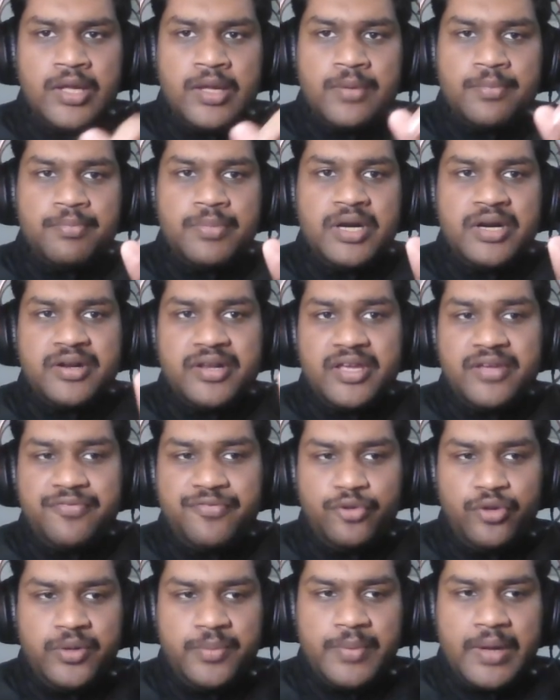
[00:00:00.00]
But if
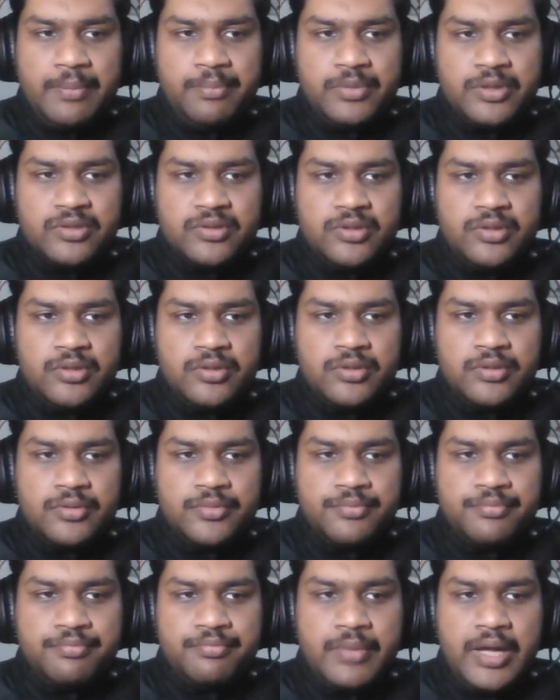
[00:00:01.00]
you remember,
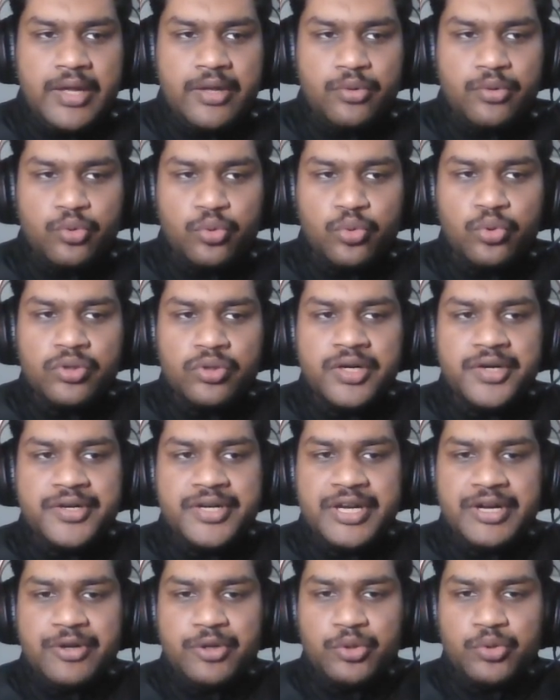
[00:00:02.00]
my owner
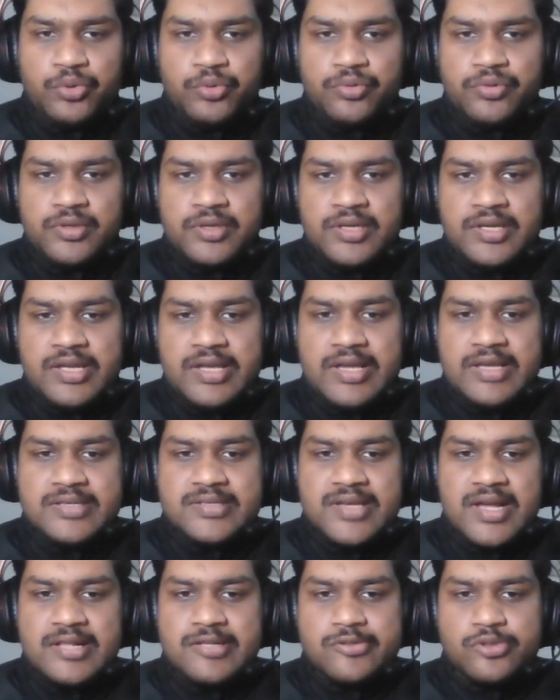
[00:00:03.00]
detail is
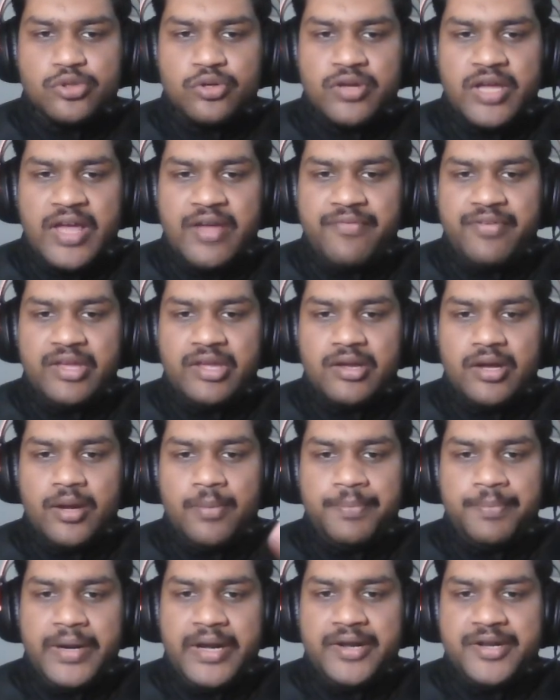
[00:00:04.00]
also having a
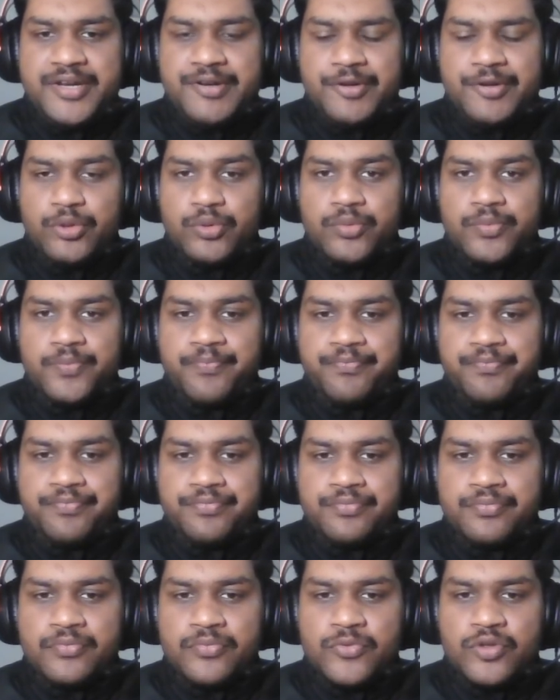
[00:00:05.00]
pet detail.
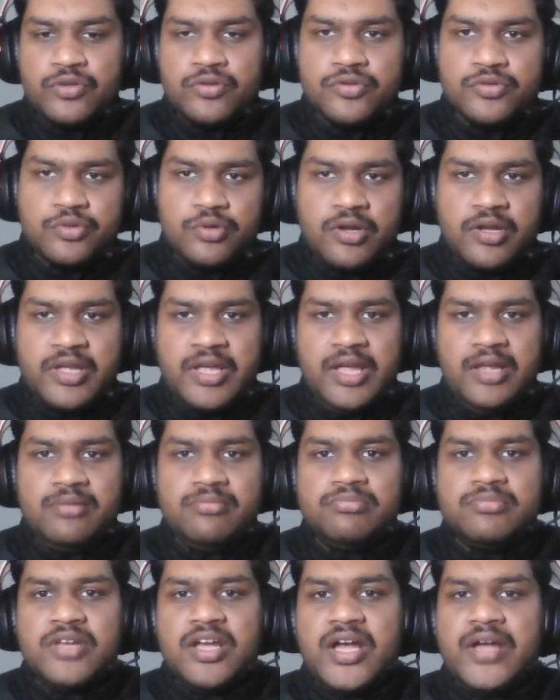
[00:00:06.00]
So
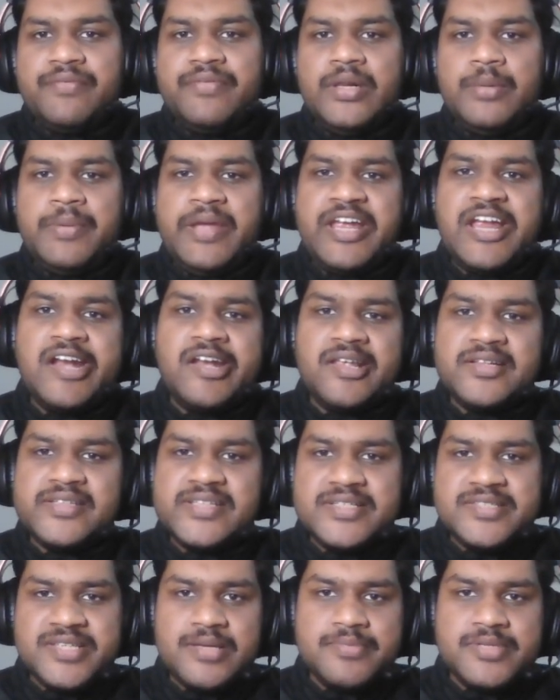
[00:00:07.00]
again, I will be getting
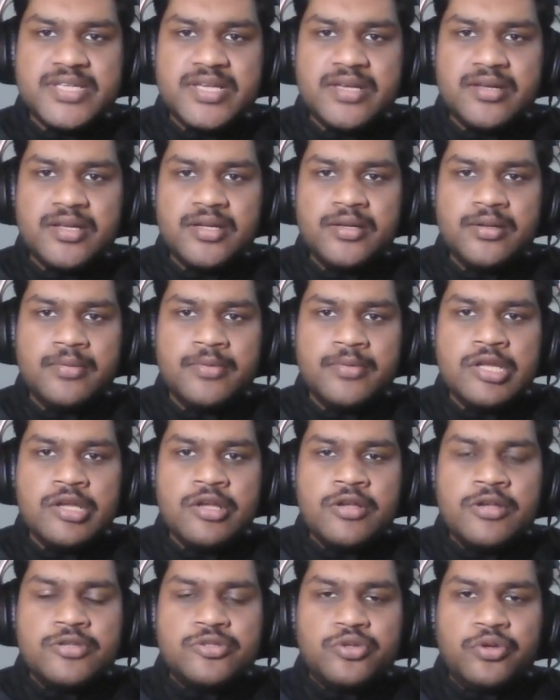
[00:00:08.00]
the same cycle.
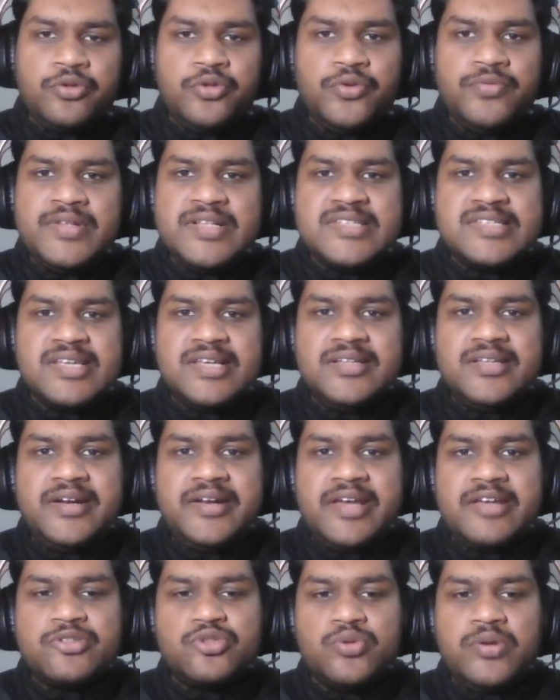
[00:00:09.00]
So you will say that
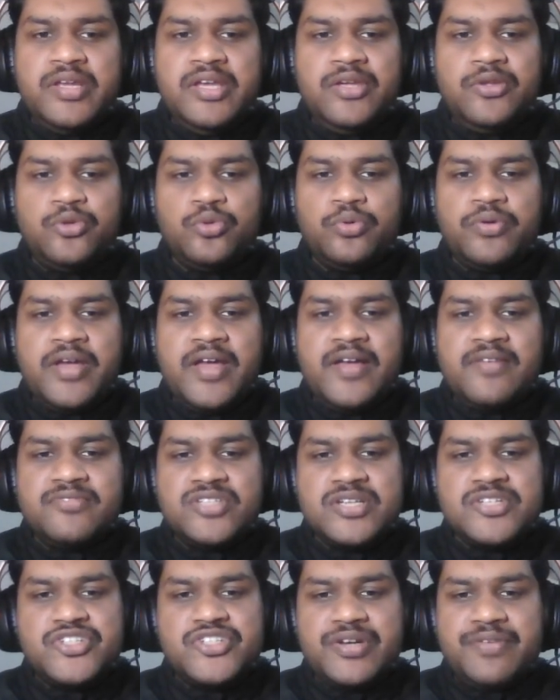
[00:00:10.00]
actually you have
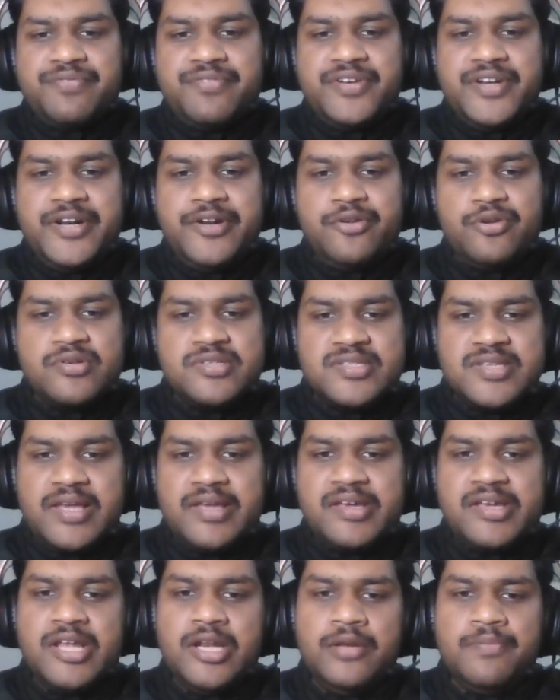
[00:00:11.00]
just shifted your
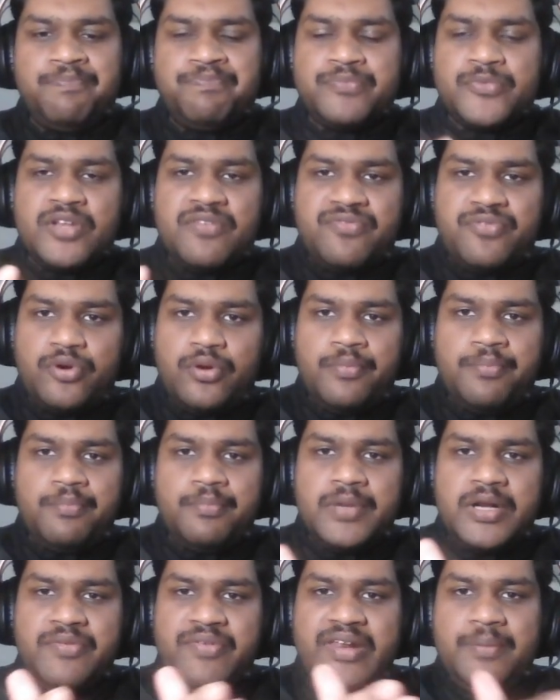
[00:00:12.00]
cycle from
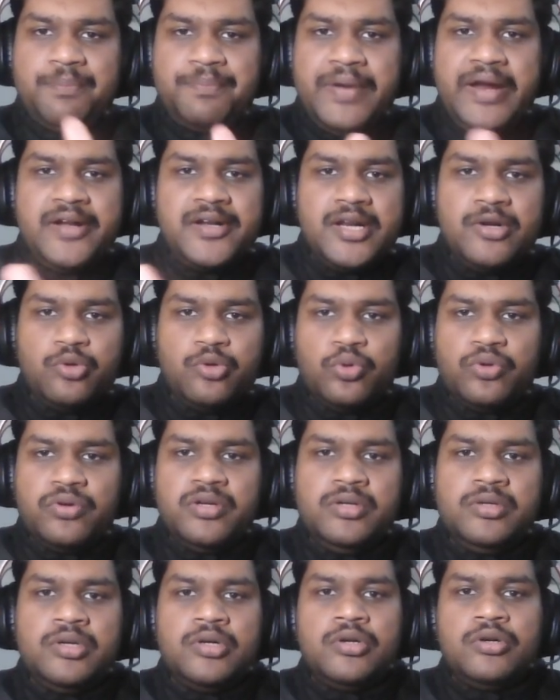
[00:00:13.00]
between pet and
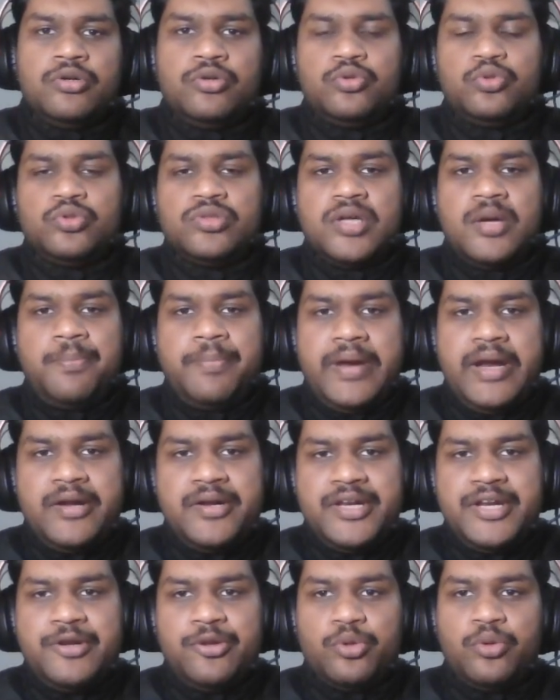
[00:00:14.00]
owner to the pet
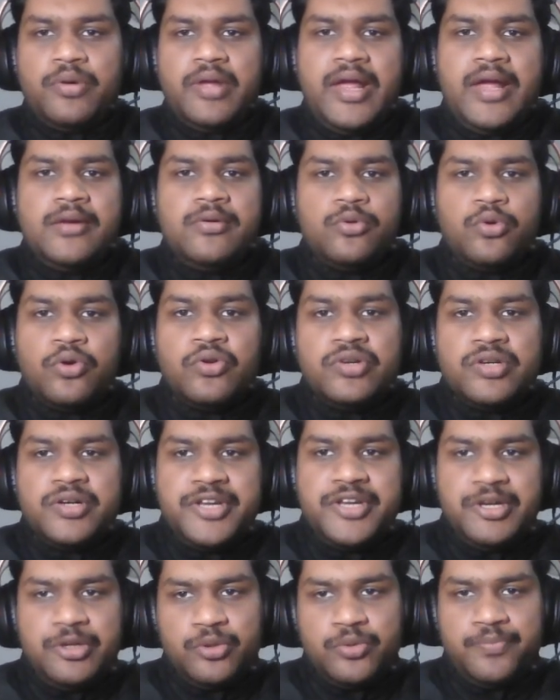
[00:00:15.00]
detail and owner
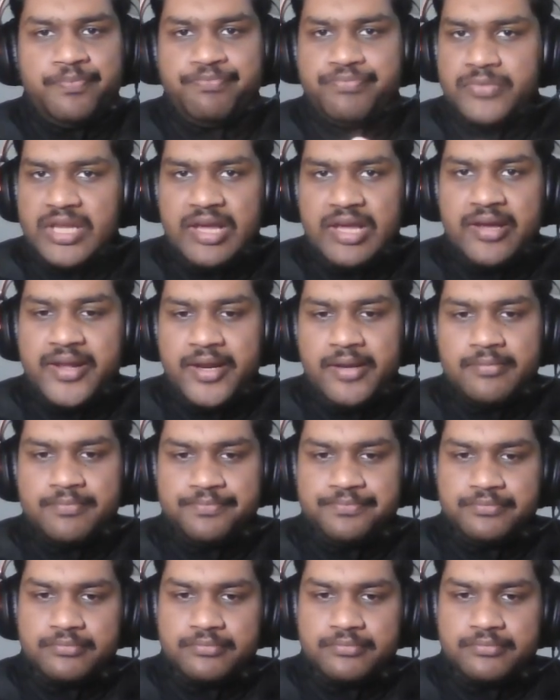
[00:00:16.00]
detail. Agree?